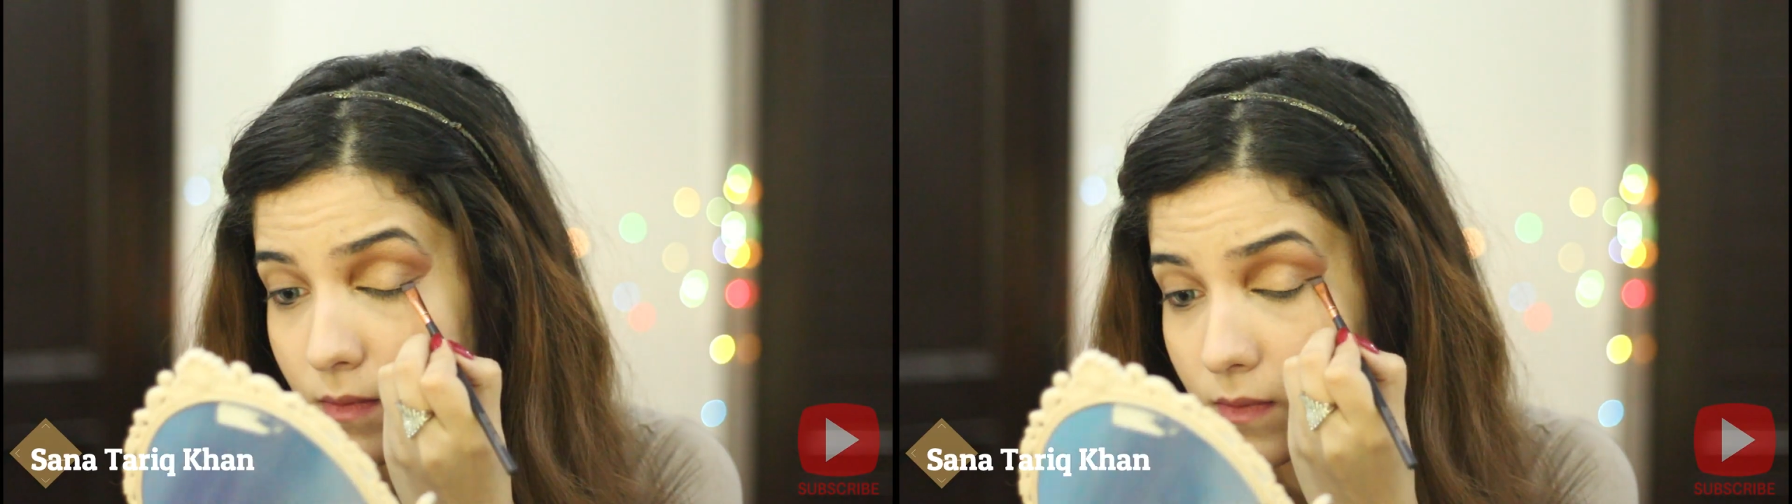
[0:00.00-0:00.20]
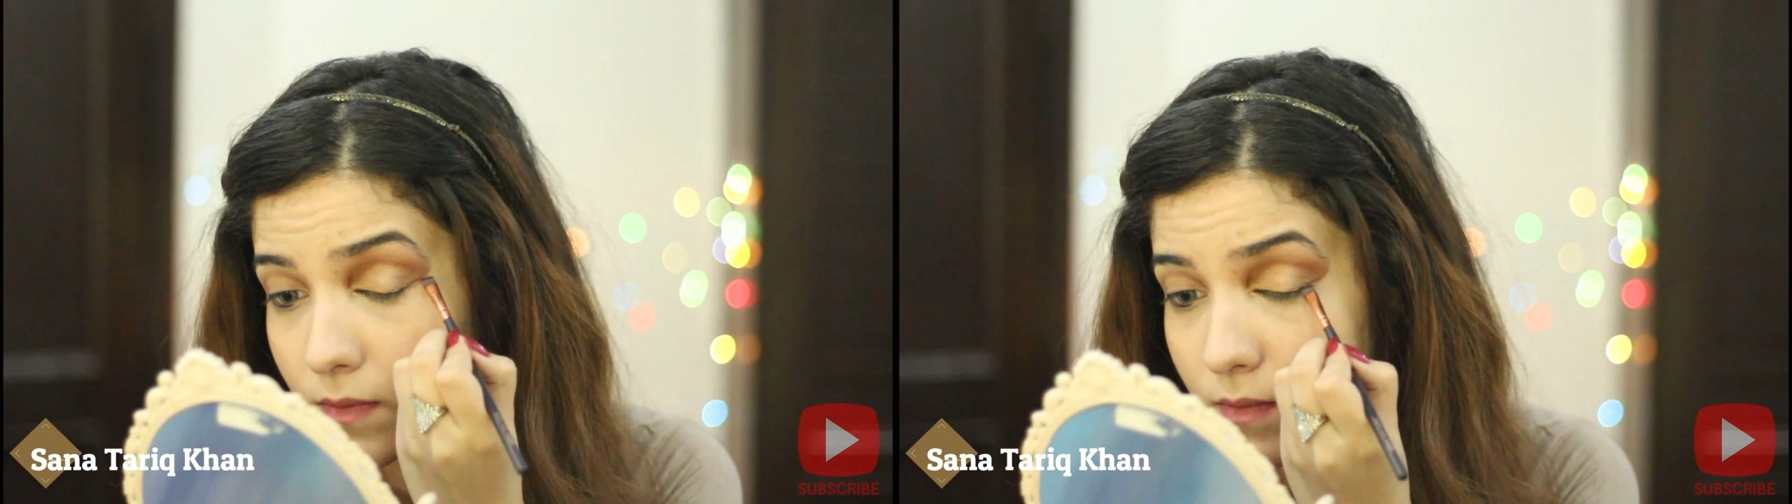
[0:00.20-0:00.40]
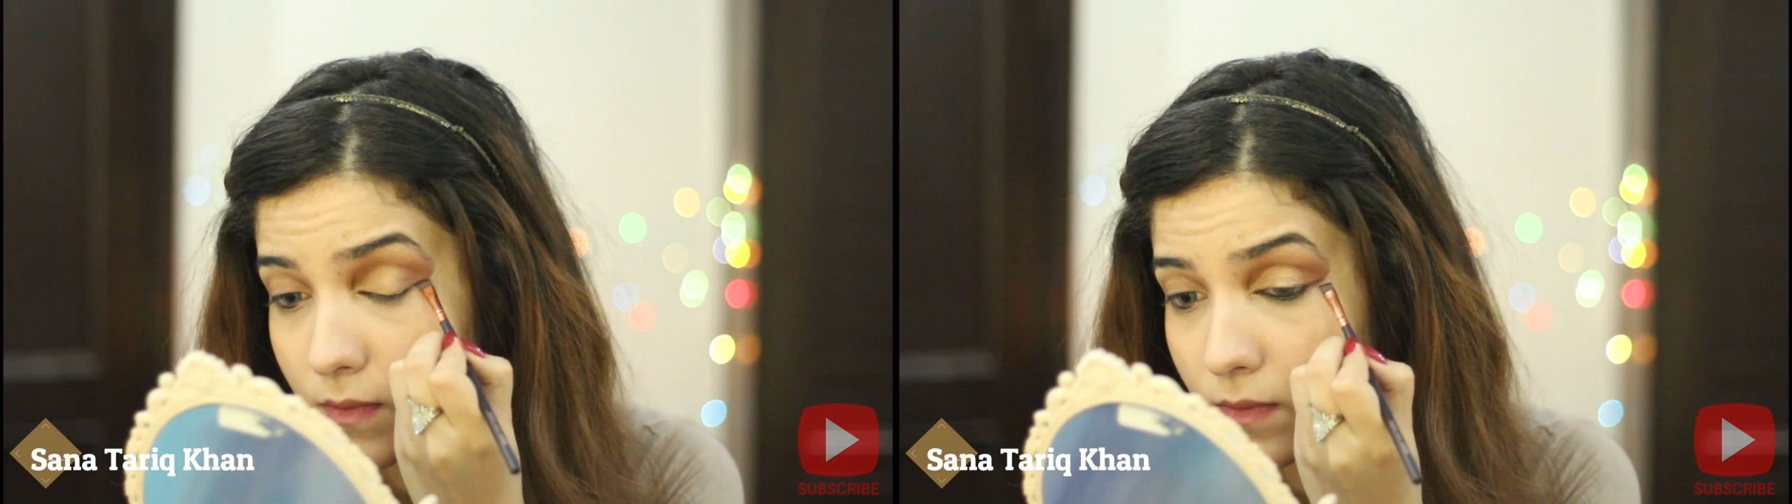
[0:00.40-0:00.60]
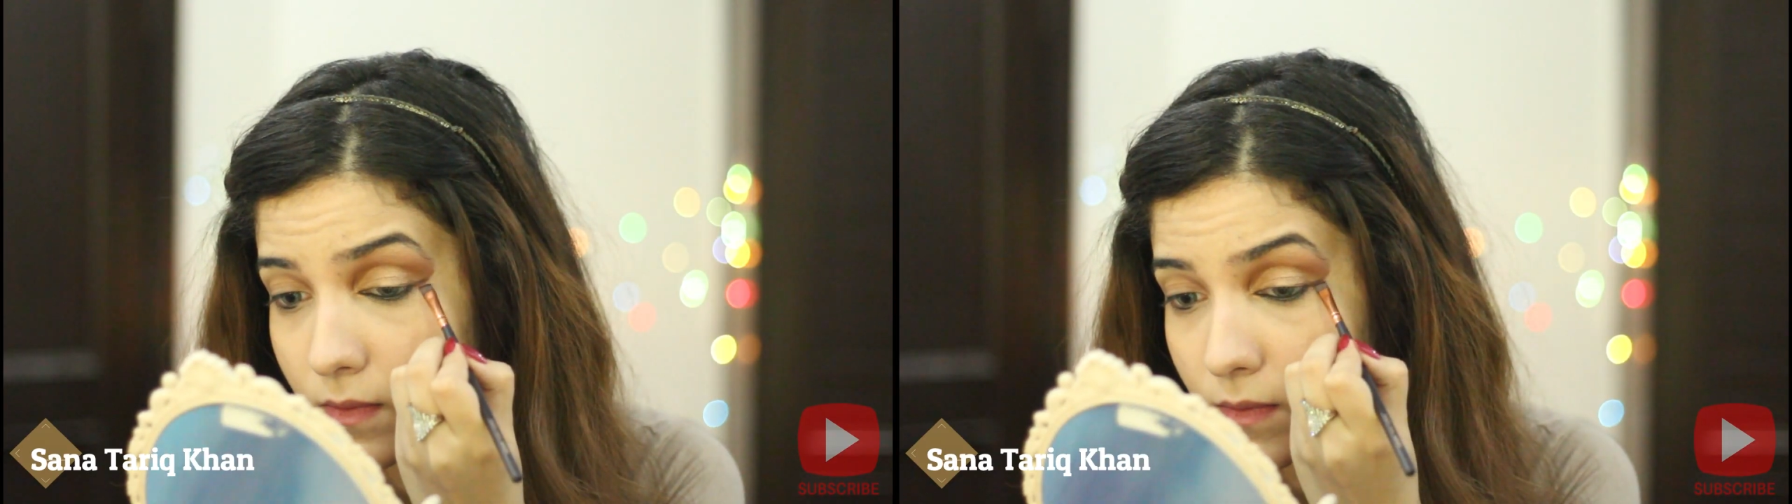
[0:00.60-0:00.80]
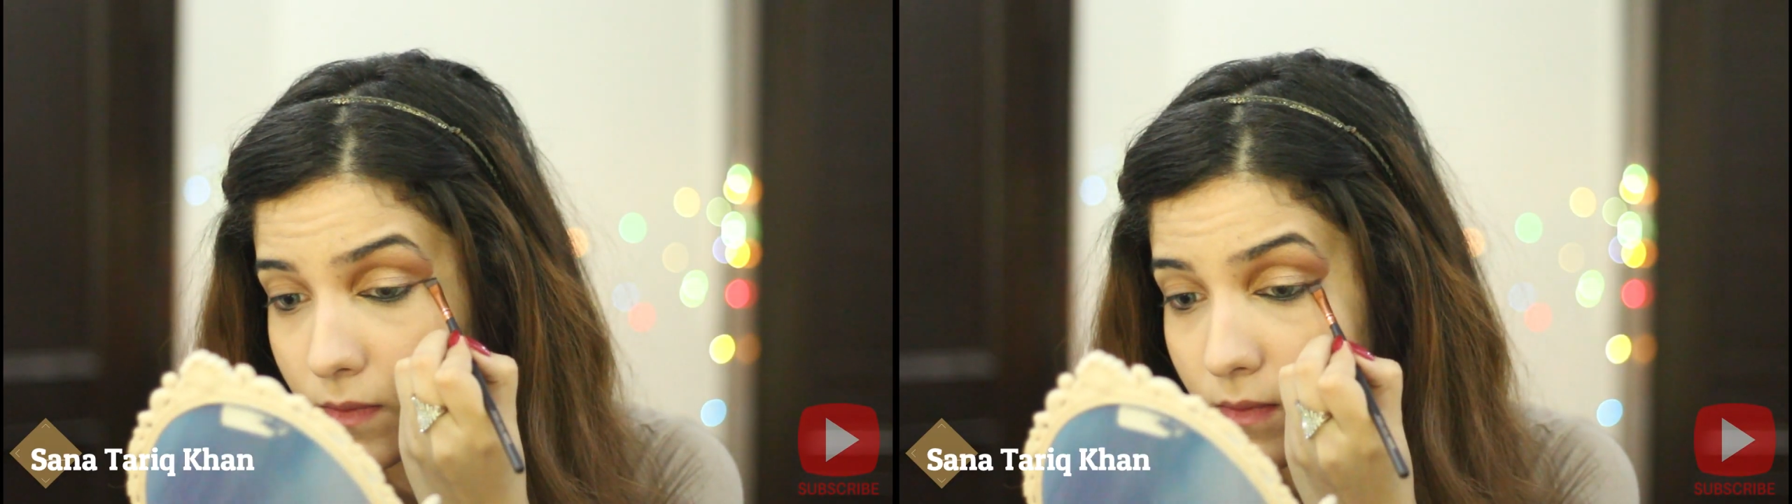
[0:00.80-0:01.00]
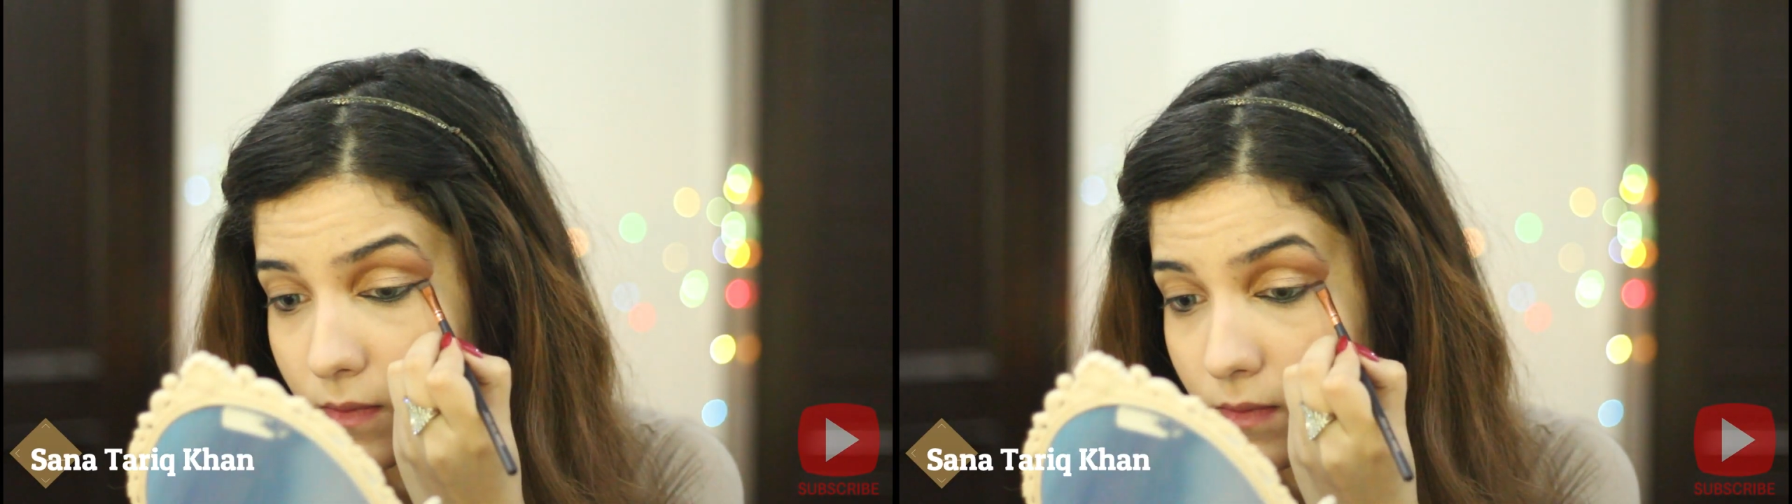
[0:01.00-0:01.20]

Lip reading: I'll apply it on my